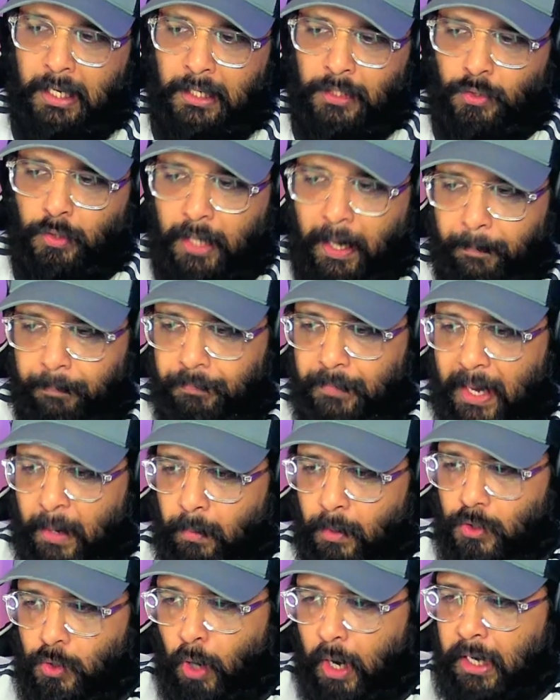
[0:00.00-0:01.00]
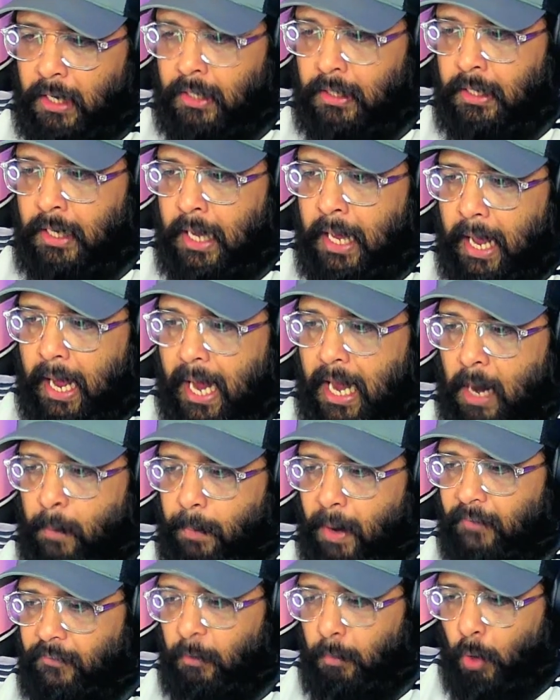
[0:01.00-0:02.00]
So yep, that was Højlund. And
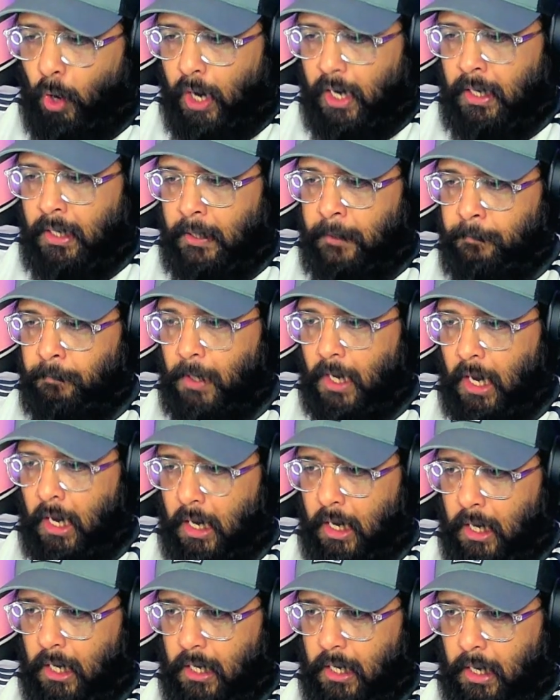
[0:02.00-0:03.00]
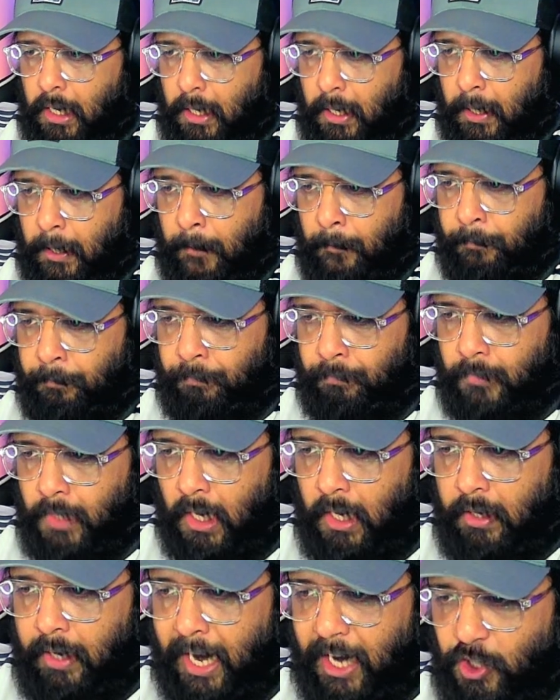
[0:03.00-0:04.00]
apart from Højlund,
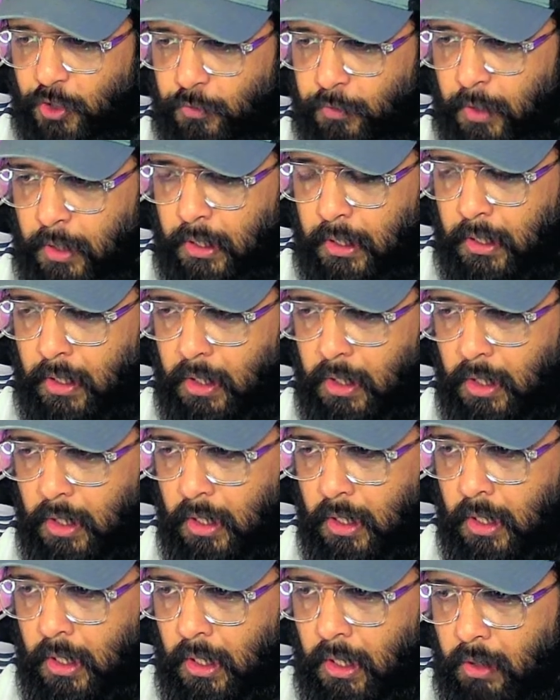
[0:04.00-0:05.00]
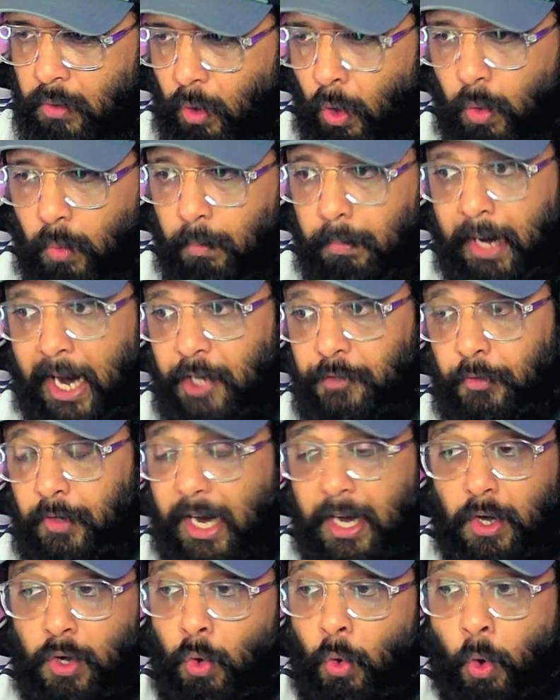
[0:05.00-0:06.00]
Rashford Oh, Rashford
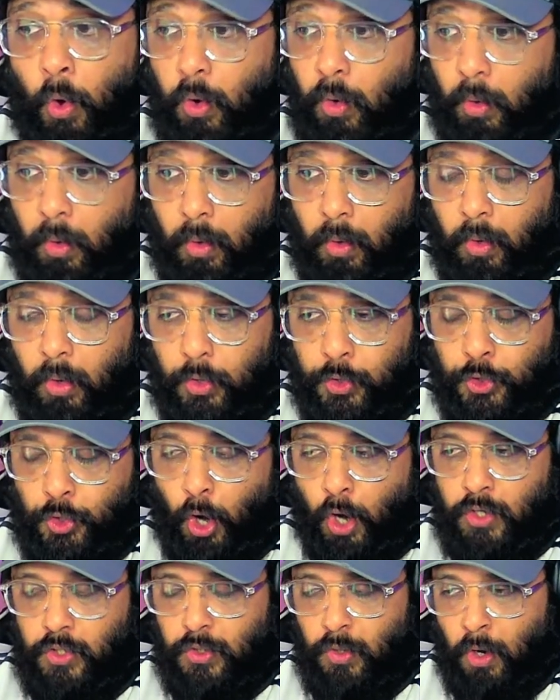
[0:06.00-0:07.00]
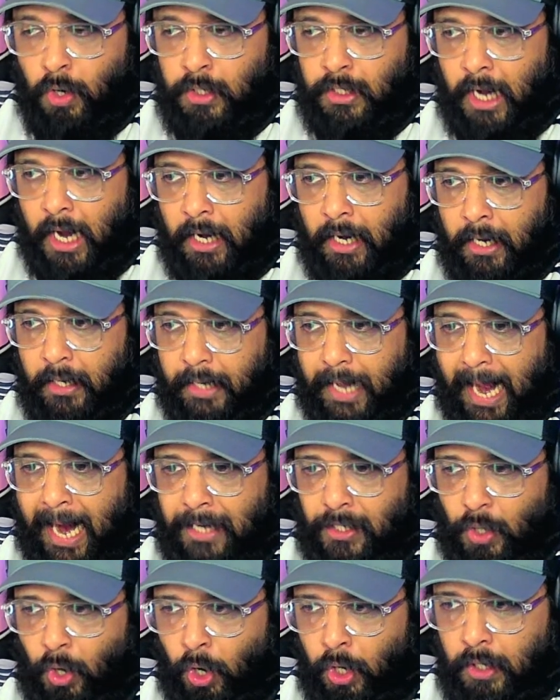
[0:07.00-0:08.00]
had no shots on target
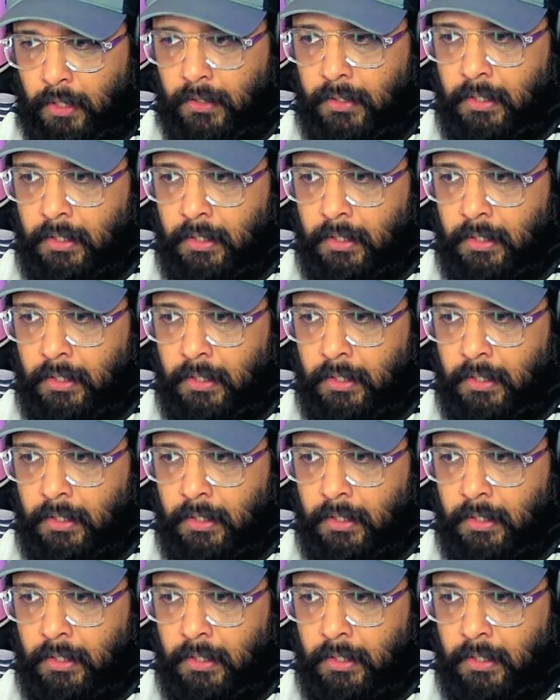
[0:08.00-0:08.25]
at all.